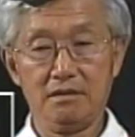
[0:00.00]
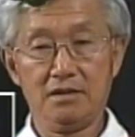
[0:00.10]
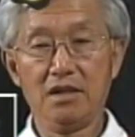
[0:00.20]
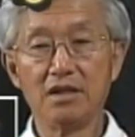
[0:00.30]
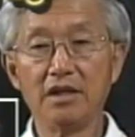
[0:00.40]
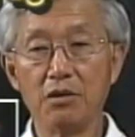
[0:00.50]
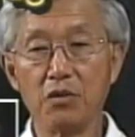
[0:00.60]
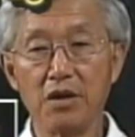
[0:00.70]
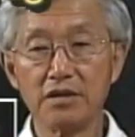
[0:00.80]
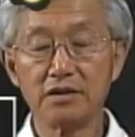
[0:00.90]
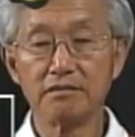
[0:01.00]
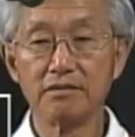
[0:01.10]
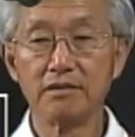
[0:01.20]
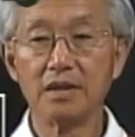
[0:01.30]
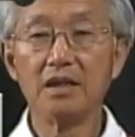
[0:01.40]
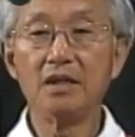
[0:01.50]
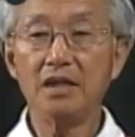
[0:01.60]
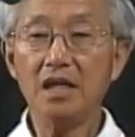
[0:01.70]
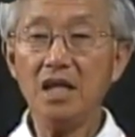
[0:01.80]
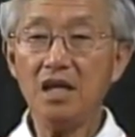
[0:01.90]
certainly works.
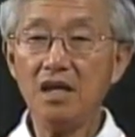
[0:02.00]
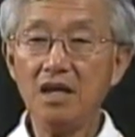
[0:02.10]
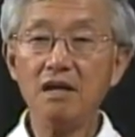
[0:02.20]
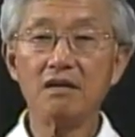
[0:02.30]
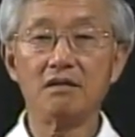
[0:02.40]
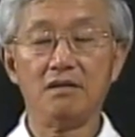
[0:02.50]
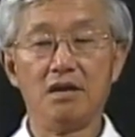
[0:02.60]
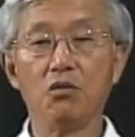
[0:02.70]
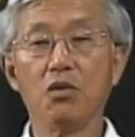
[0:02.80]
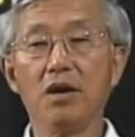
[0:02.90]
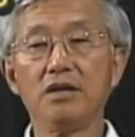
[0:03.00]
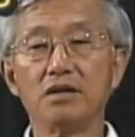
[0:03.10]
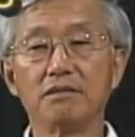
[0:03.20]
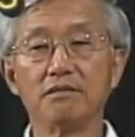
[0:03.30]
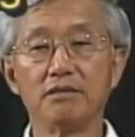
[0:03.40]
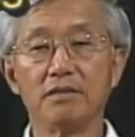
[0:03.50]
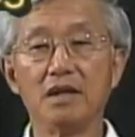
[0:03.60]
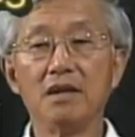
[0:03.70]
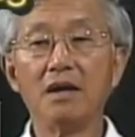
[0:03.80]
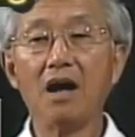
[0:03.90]
E, it works.
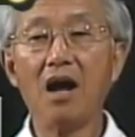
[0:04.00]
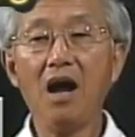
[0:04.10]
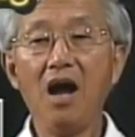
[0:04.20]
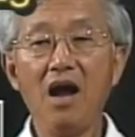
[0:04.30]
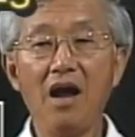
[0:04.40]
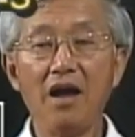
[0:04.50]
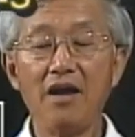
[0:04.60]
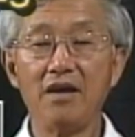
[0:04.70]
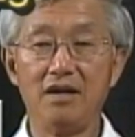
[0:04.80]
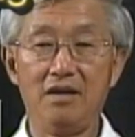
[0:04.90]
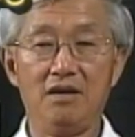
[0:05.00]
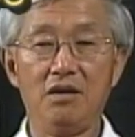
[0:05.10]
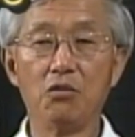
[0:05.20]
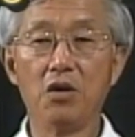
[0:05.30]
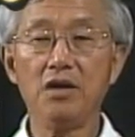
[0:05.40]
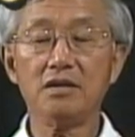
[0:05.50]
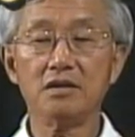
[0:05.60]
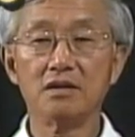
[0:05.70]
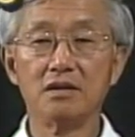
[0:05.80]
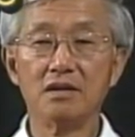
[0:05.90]
I, it
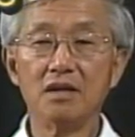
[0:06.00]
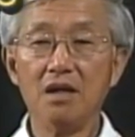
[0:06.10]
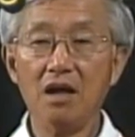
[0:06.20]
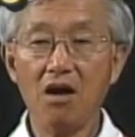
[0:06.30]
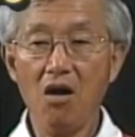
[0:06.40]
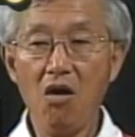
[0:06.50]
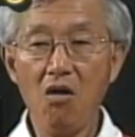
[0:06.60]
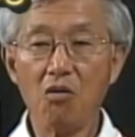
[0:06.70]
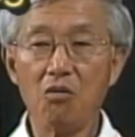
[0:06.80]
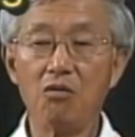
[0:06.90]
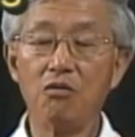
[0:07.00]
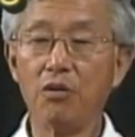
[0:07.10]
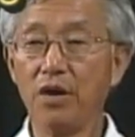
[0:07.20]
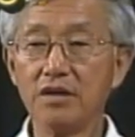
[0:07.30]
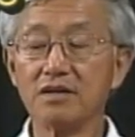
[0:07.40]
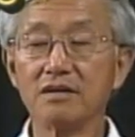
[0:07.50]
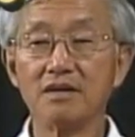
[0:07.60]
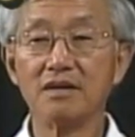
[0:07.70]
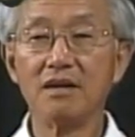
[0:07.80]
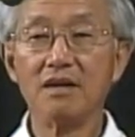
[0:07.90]
works. O works.
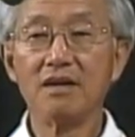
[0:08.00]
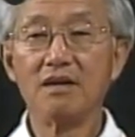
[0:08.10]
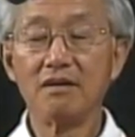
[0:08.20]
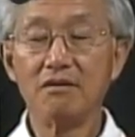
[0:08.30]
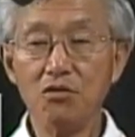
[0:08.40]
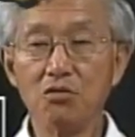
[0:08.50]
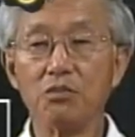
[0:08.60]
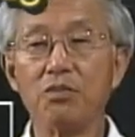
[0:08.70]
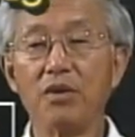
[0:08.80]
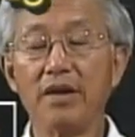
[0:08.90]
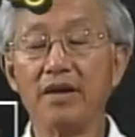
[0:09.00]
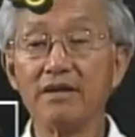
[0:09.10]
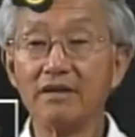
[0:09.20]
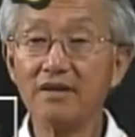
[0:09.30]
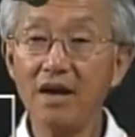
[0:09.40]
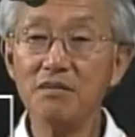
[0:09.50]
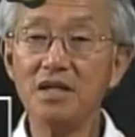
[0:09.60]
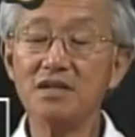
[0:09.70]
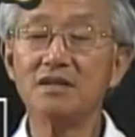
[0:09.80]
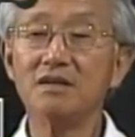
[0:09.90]
Oh boy, that
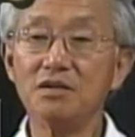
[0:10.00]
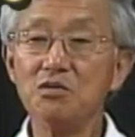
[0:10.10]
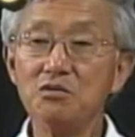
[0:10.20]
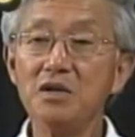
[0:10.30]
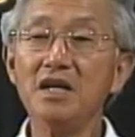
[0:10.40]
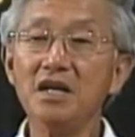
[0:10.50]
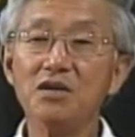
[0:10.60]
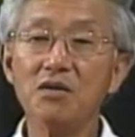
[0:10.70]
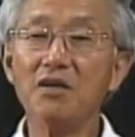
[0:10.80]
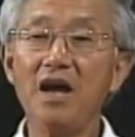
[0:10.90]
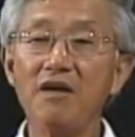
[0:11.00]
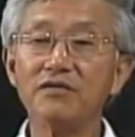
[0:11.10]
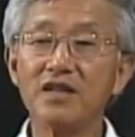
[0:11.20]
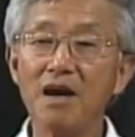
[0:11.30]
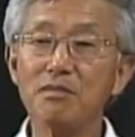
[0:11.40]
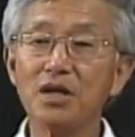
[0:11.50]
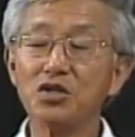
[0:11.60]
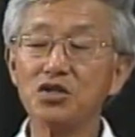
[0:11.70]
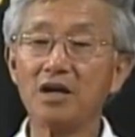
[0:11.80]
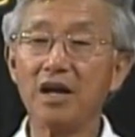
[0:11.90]
means you really don't have that
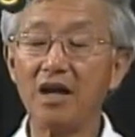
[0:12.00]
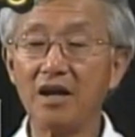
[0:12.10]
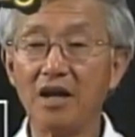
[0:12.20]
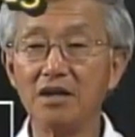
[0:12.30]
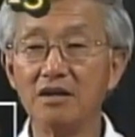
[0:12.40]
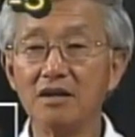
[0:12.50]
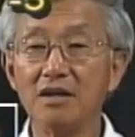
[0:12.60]
much a